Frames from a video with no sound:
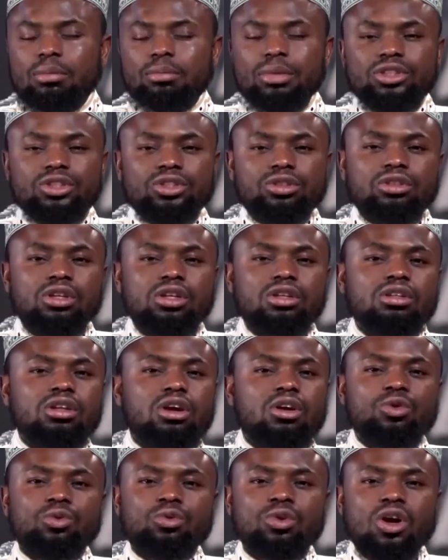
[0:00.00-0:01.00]
but you don't
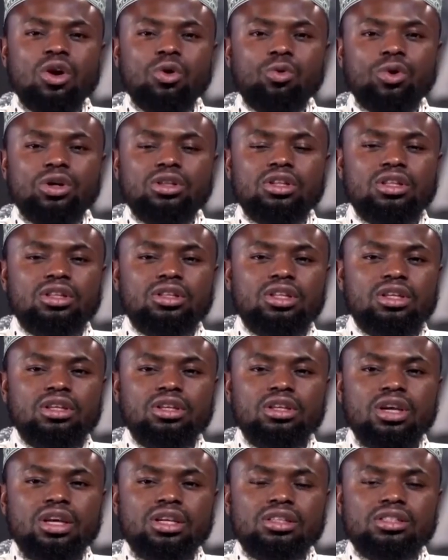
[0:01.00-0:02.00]
know whether
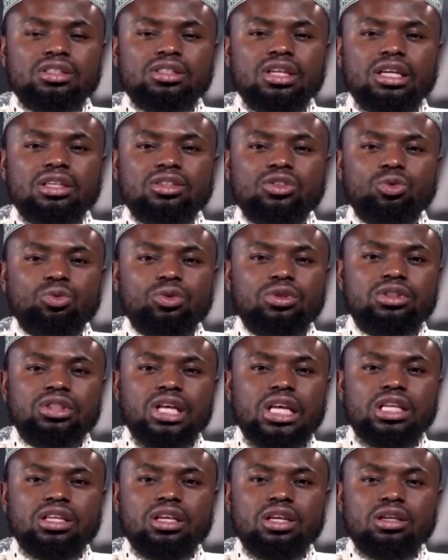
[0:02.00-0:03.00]
the state will
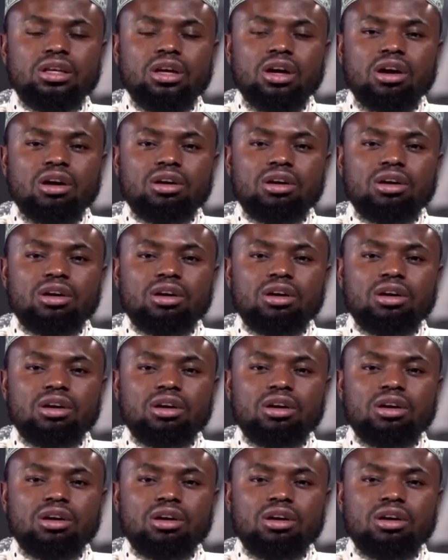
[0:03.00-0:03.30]
take it